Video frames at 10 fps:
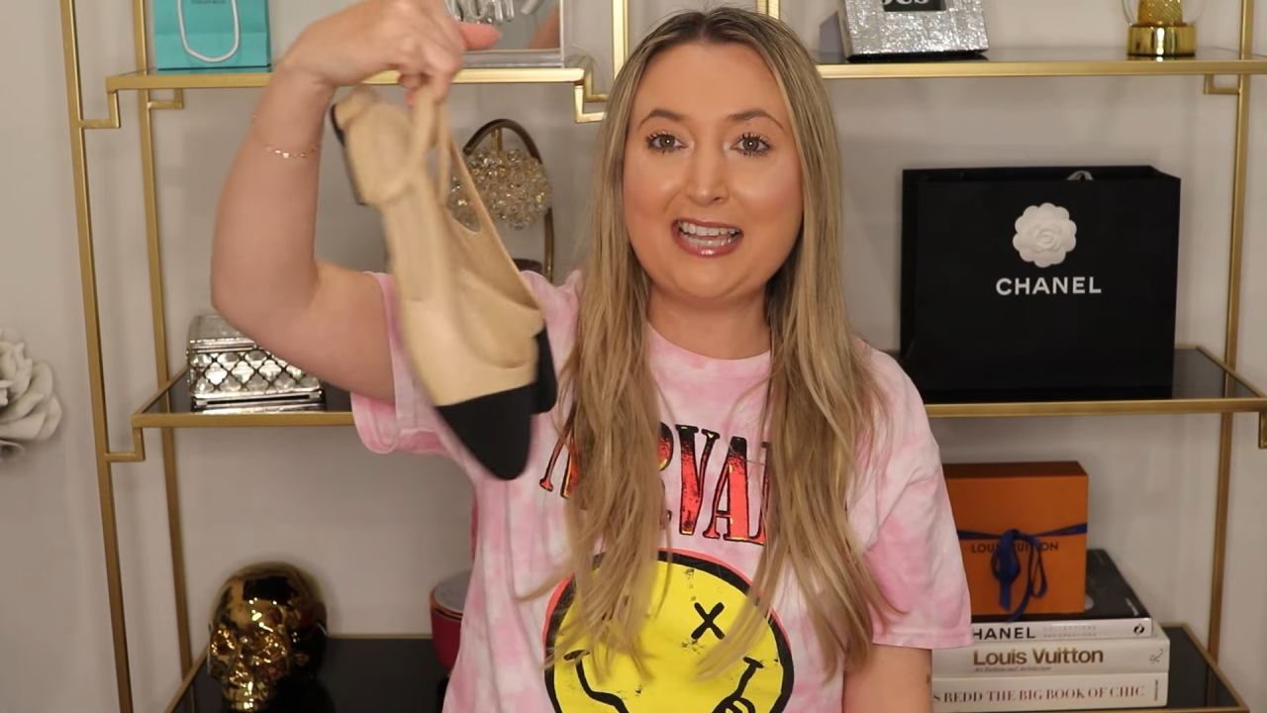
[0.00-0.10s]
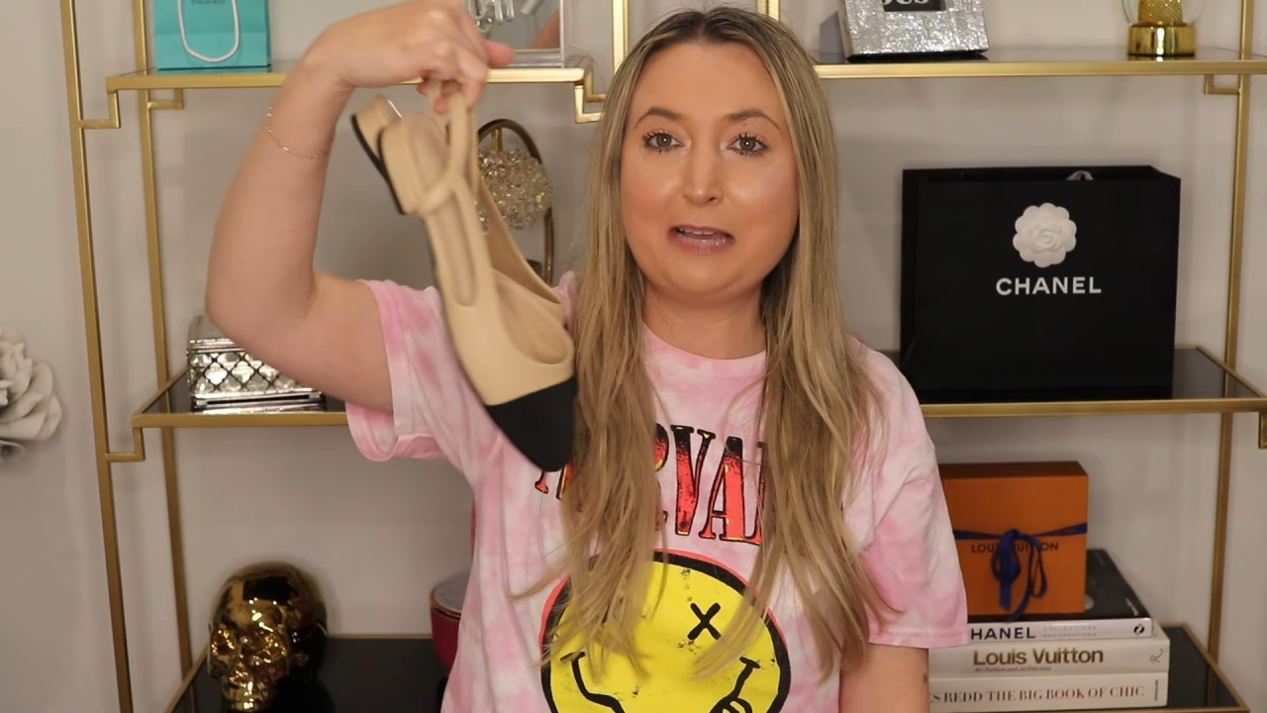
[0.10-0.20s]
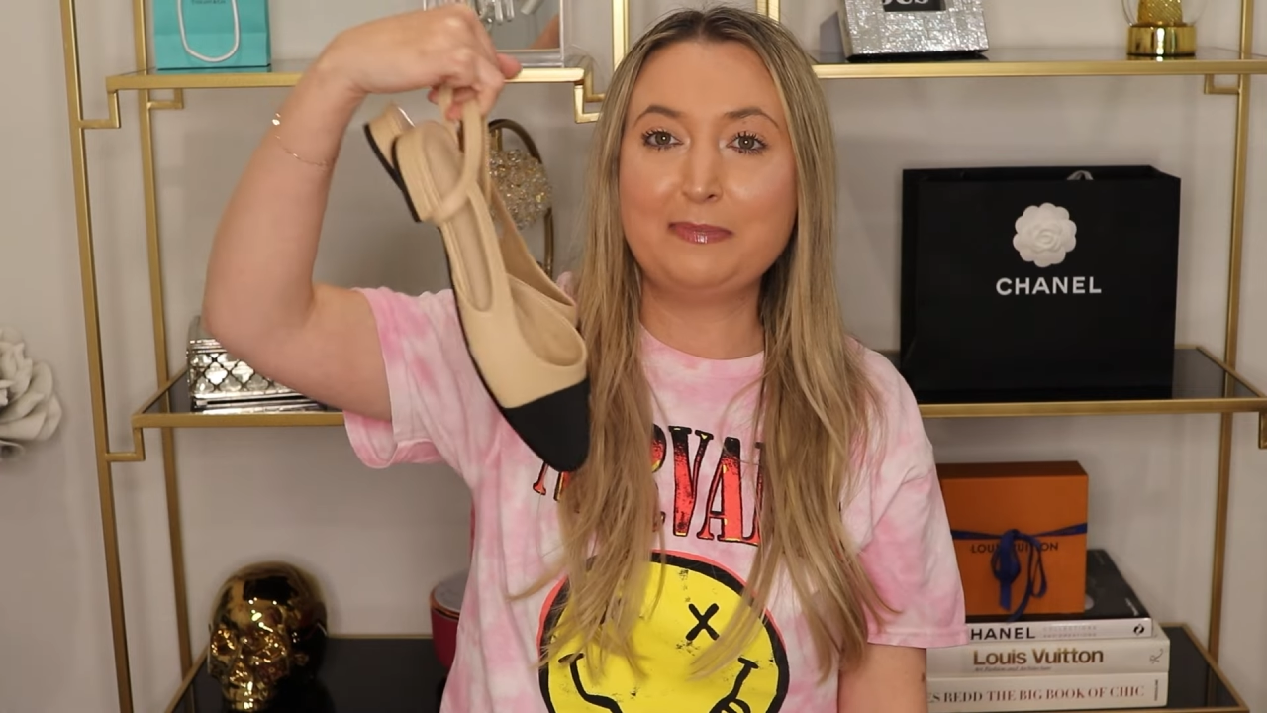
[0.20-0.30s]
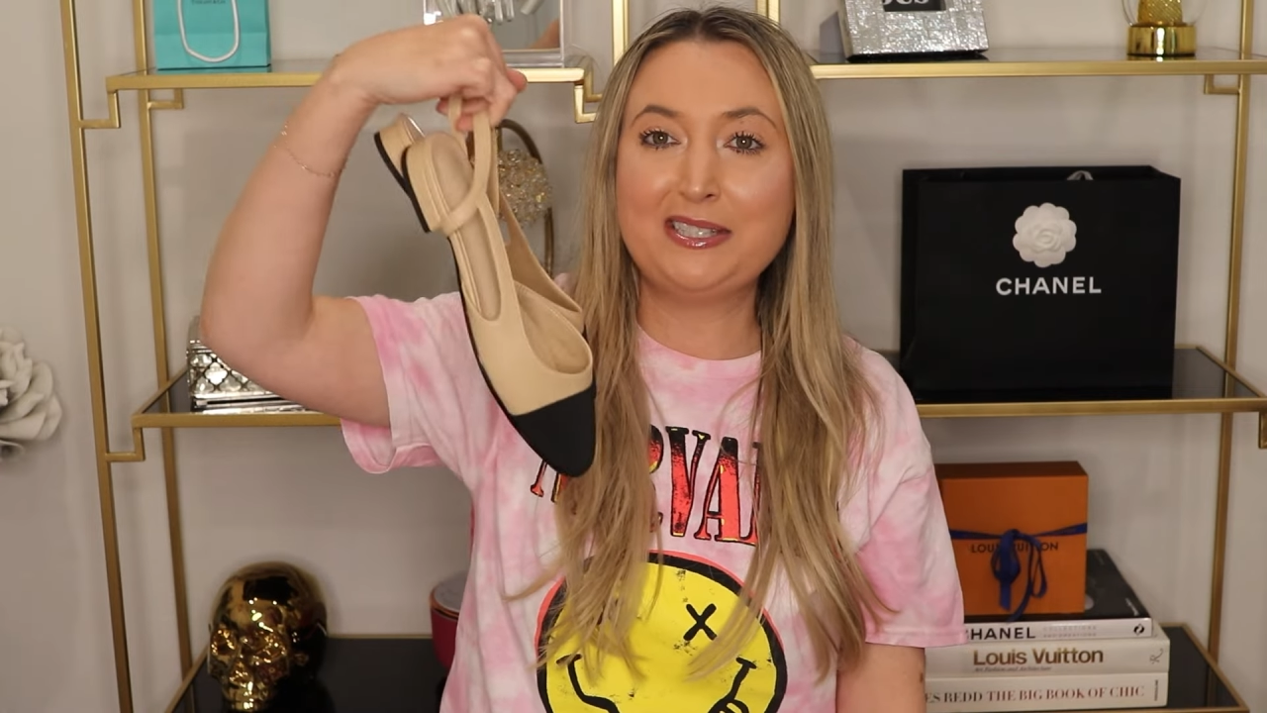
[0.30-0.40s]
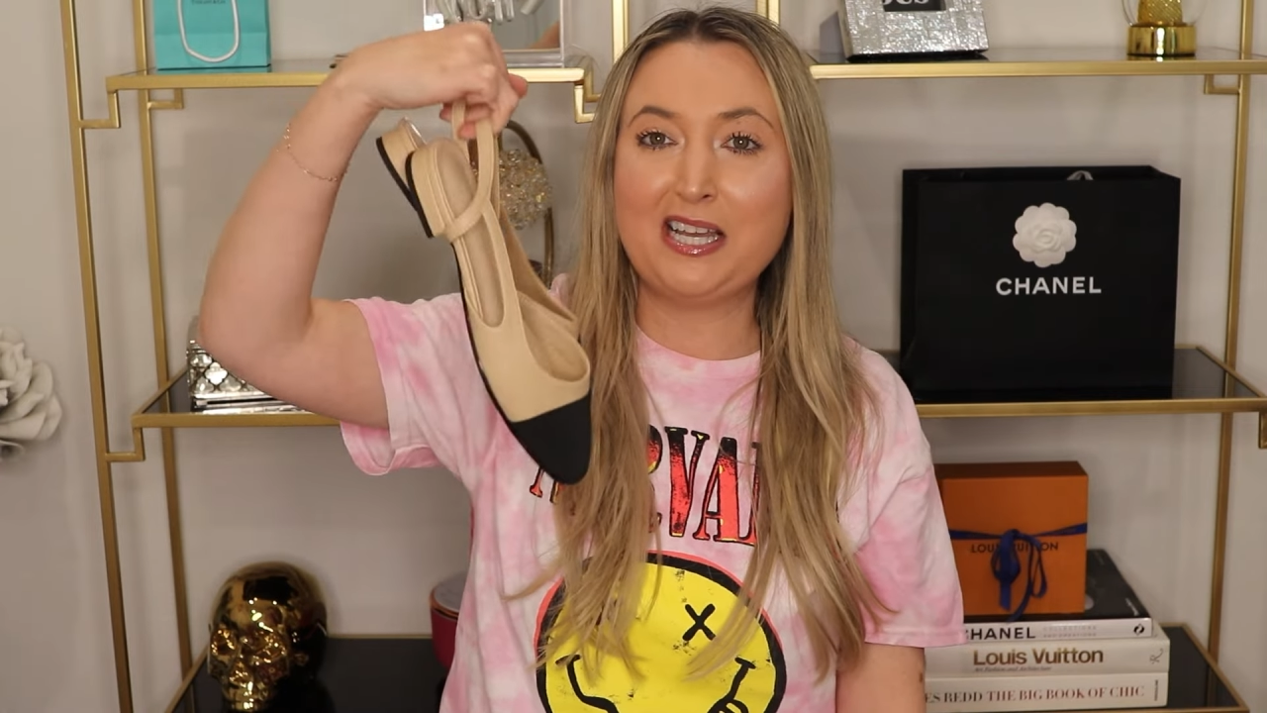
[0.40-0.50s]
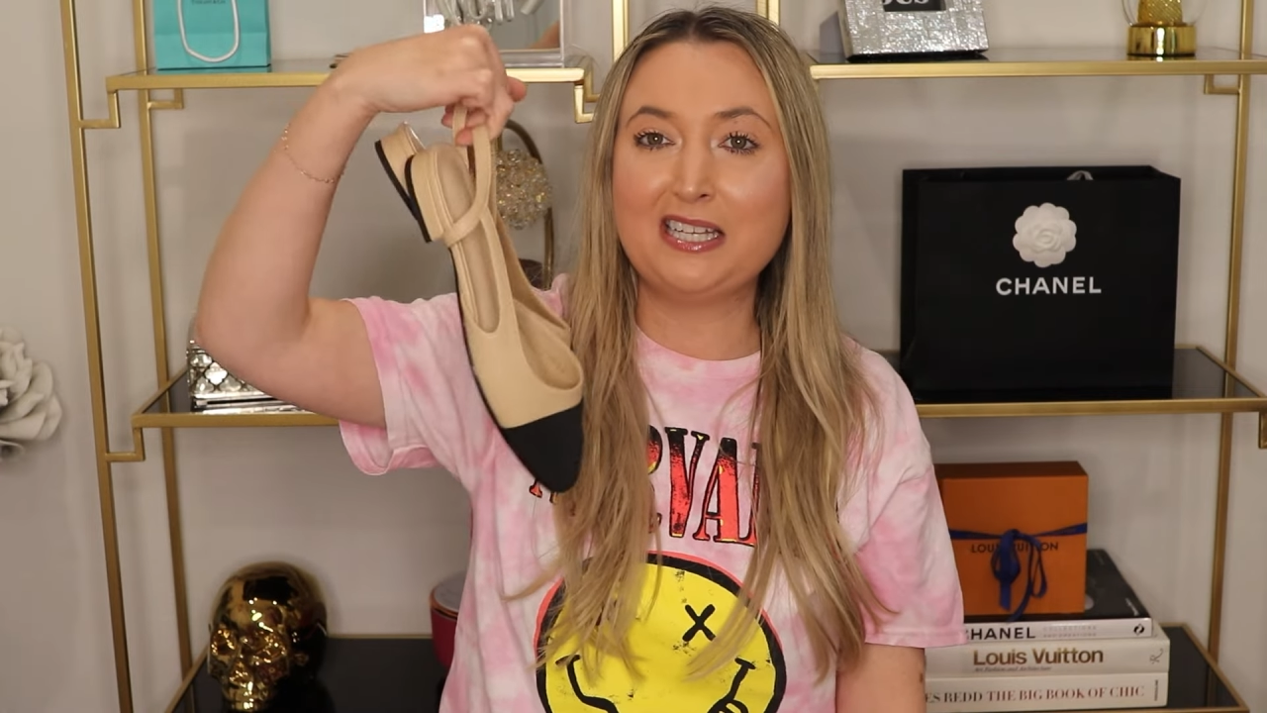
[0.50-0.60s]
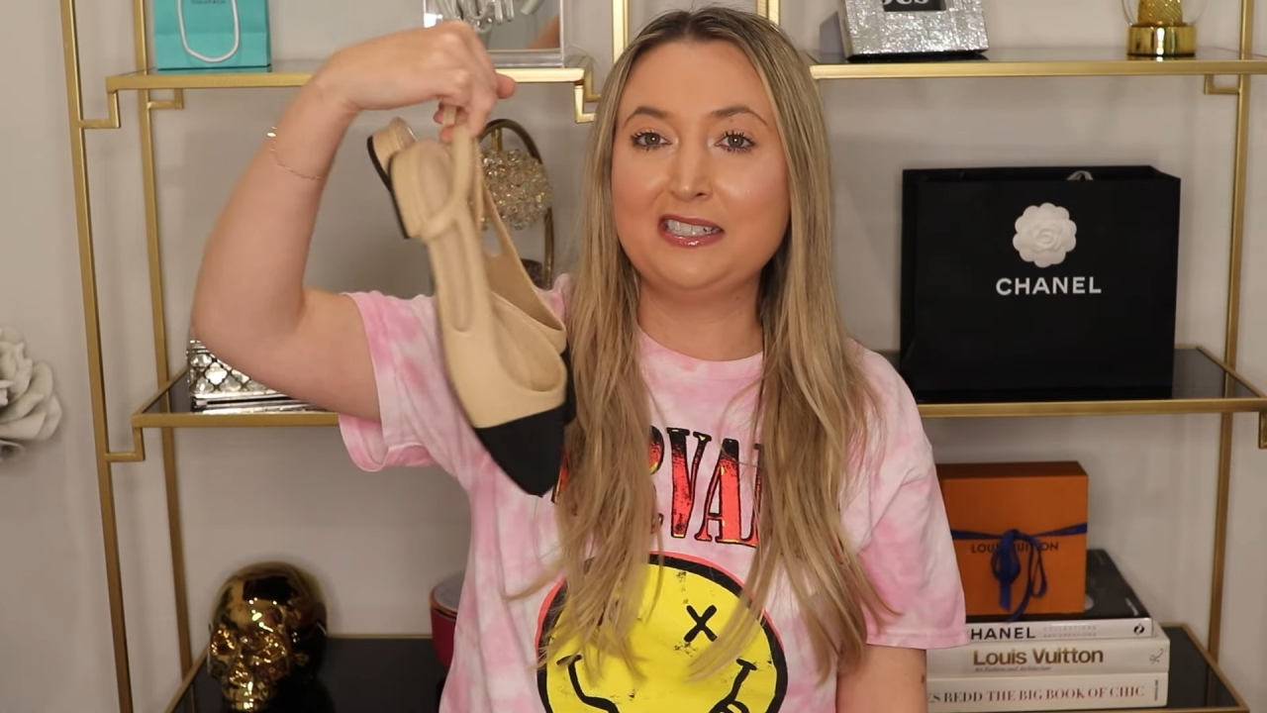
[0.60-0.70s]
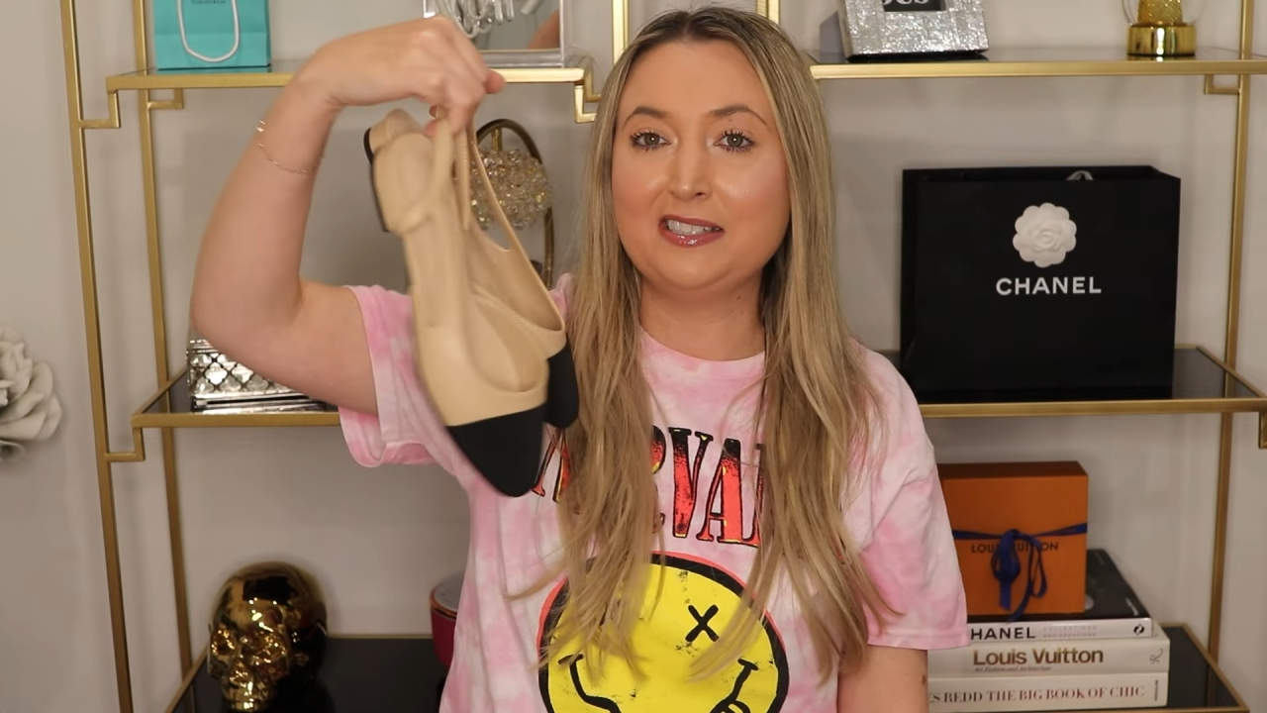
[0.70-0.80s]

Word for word: Amazon